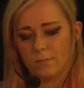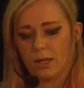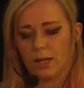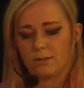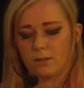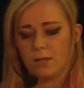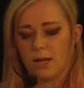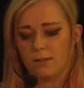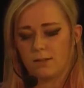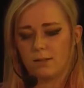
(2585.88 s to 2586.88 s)
Okay, so
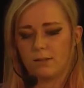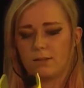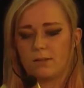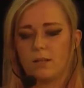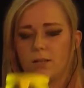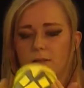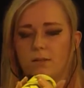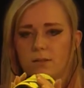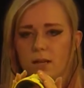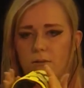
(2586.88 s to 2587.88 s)
yeah, this
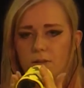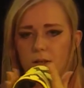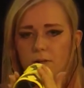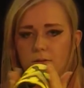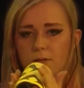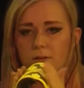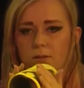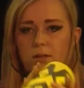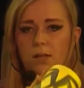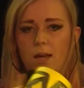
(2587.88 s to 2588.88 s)
is how it goes,
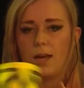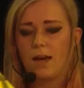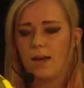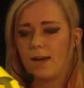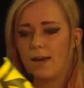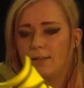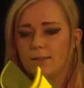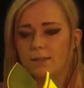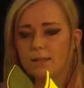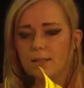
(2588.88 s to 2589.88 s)

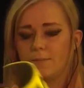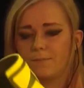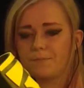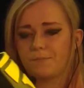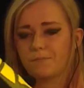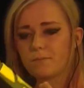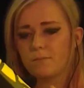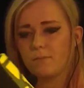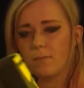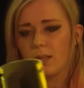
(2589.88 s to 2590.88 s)
and
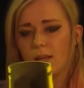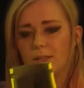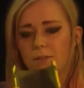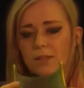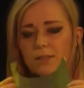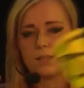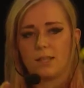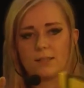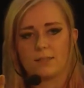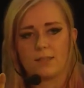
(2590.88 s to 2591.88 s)
as you can
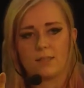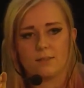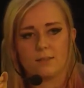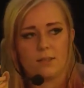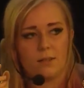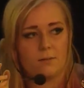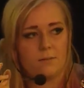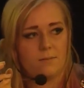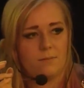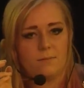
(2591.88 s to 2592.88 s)
see, it's still
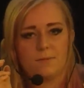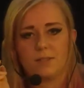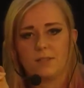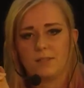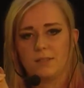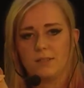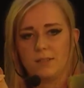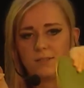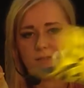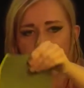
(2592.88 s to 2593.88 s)

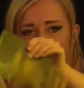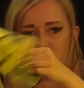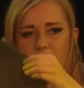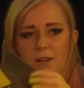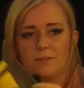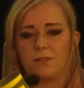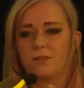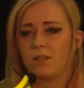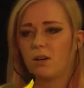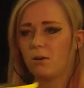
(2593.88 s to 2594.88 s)
it's flying around.
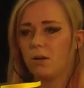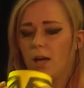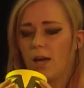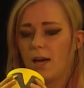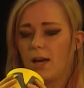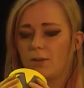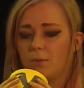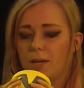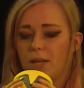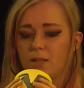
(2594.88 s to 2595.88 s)
So
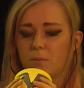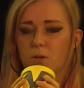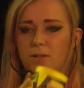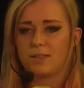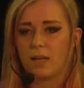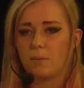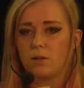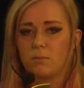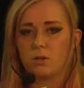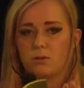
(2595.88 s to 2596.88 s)
to make it more
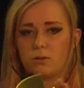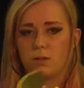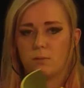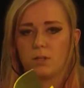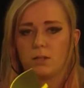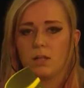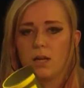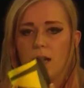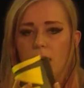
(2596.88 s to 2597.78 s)
stable, more durable,